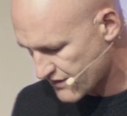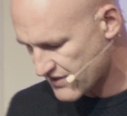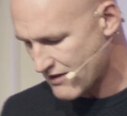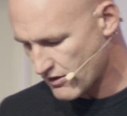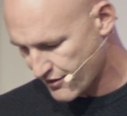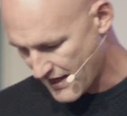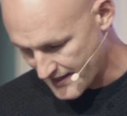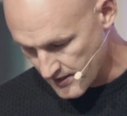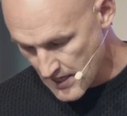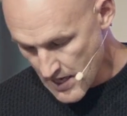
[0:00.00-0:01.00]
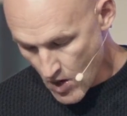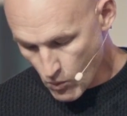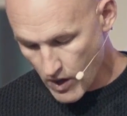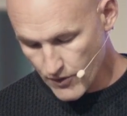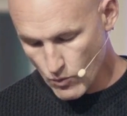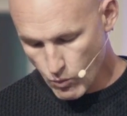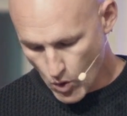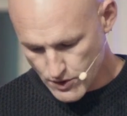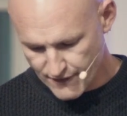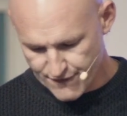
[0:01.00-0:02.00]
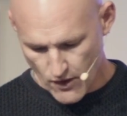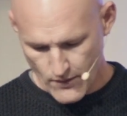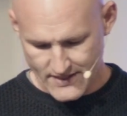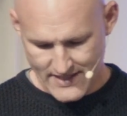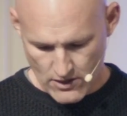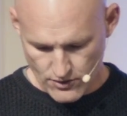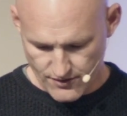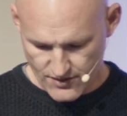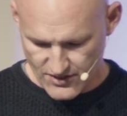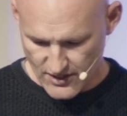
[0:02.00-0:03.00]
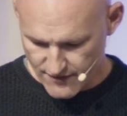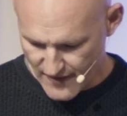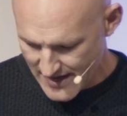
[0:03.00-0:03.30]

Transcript: of Zarethan, while the water flowing down to the Sea of